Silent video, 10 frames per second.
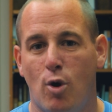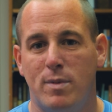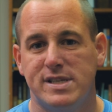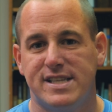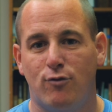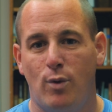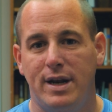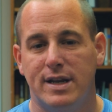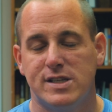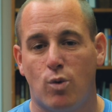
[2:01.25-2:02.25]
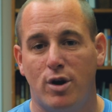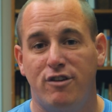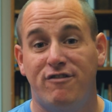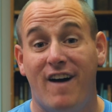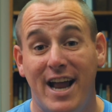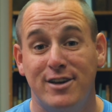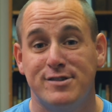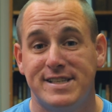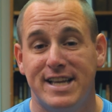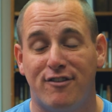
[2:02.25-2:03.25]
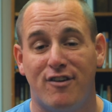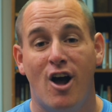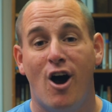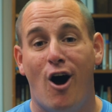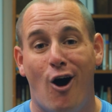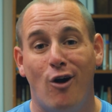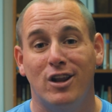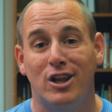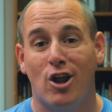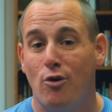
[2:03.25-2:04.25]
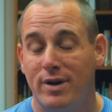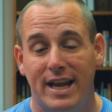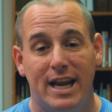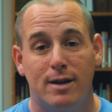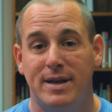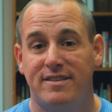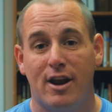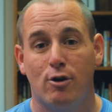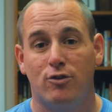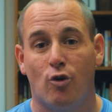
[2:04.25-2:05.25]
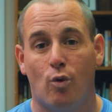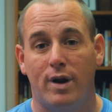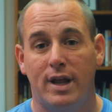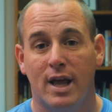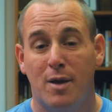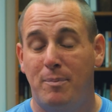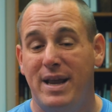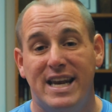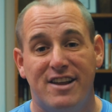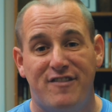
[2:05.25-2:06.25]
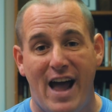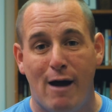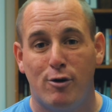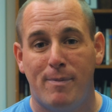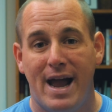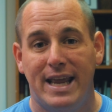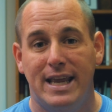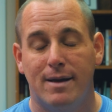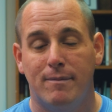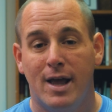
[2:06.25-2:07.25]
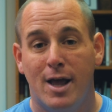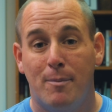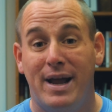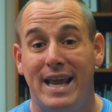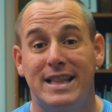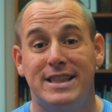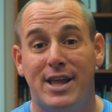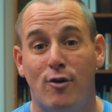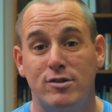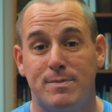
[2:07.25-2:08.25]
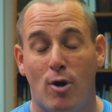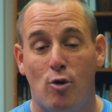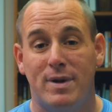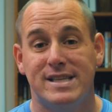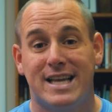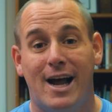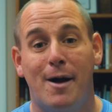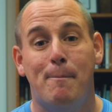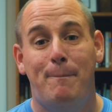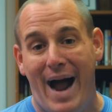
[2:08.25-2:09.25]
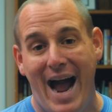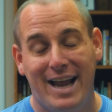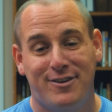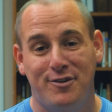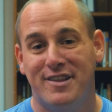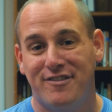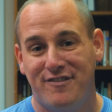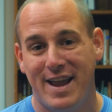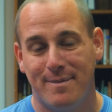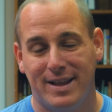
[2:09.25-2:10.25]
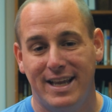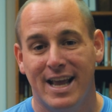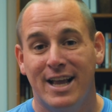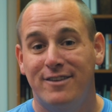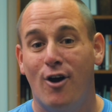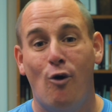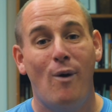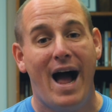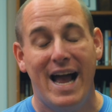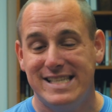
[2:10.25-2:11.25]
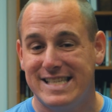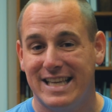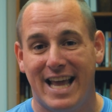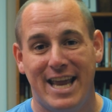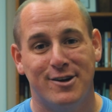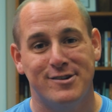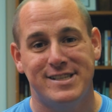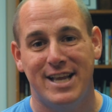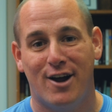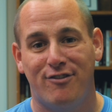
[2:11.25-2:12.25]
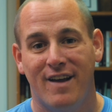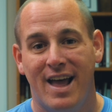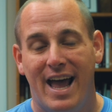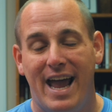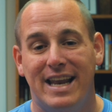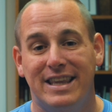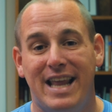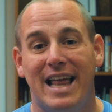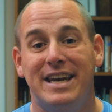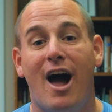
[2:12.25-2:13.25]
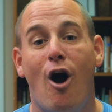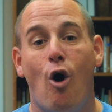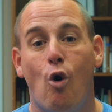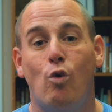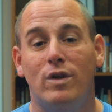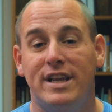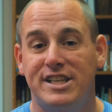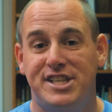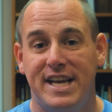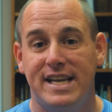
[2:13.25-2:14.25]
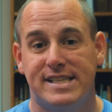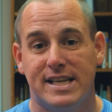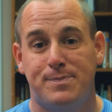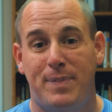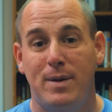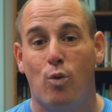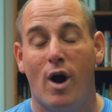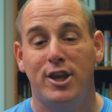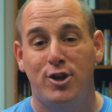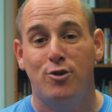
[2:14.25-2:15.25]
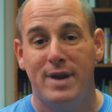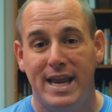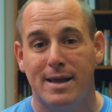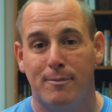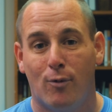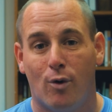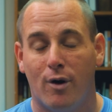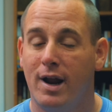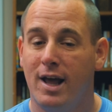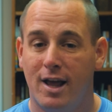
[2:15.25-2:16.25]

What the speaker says: moments of weakness where you find yourself all alone in enemy territory, being devoured by him. But in those moments, come back to the family. Don't isolate yourself, and let not only Jesus be what you need and more,